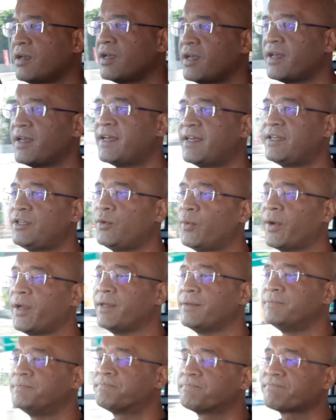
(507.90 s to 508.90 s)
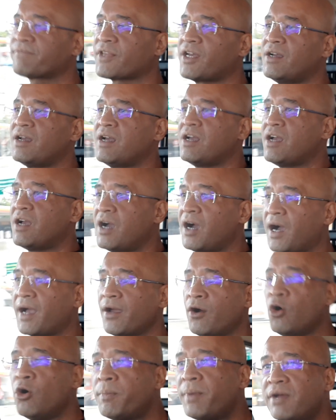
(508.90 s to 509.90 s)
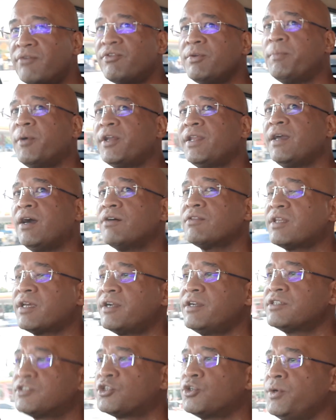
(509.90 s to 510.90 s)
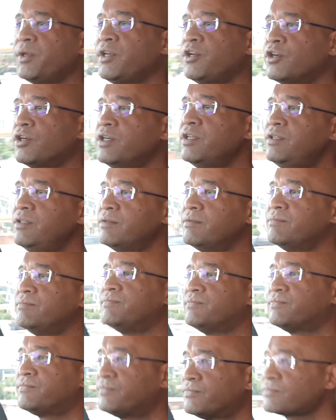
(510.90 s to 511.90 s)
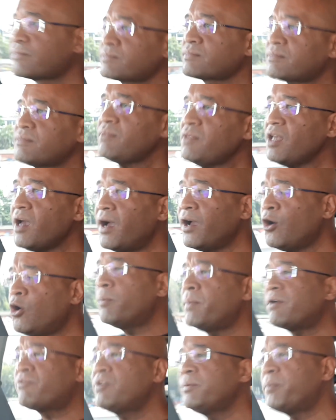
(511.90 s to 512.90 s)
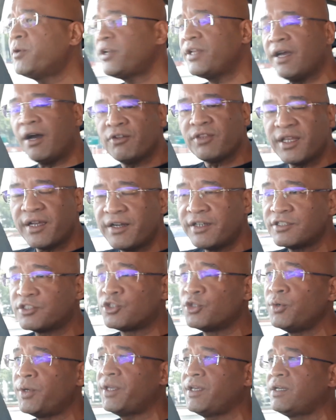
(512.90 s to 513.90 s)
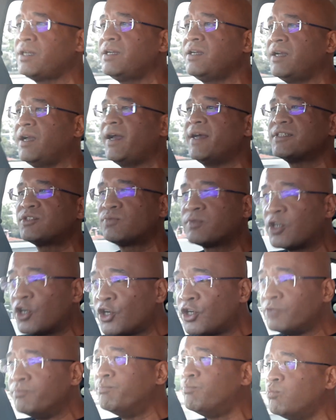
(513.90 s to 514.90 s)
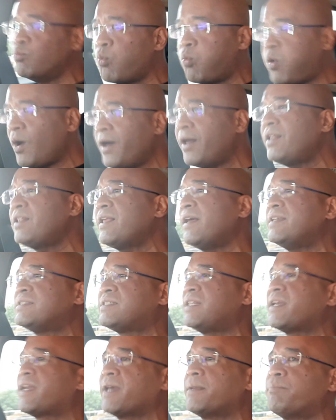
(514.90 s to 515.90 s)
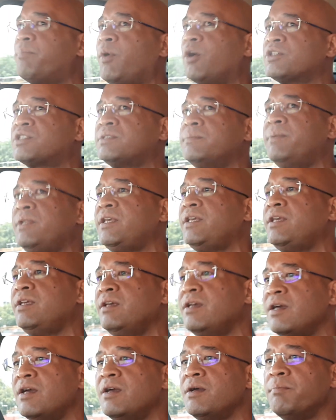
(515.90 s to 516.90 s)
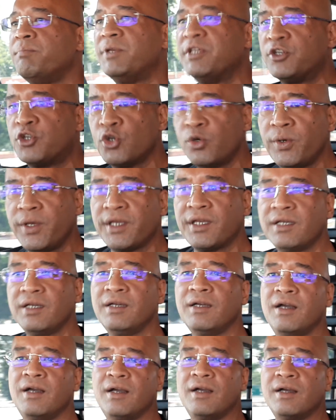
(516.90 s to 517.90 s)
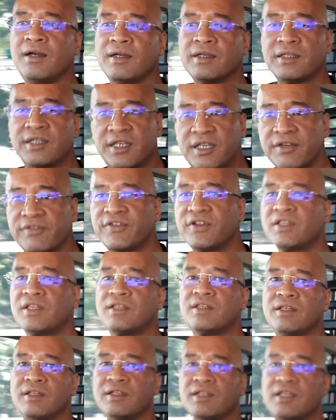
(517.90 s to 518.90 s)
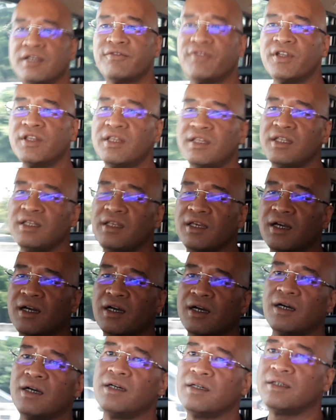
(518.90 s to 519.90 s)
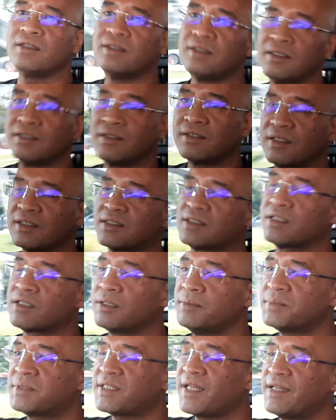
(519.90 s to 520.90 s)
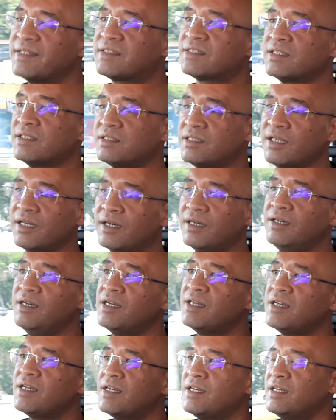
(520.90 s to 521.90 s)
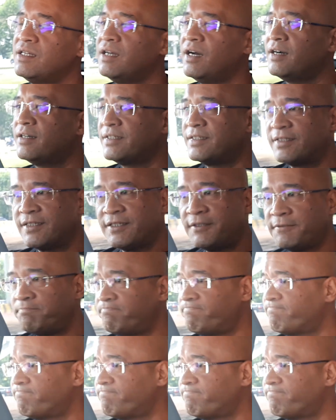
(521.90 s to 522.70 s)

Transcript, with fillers: Anyway, I hope everybody out there is doing good. I hope everybody out there is doing as well as they can possibly be doing, given given the uh, the circumstances. Yeah, the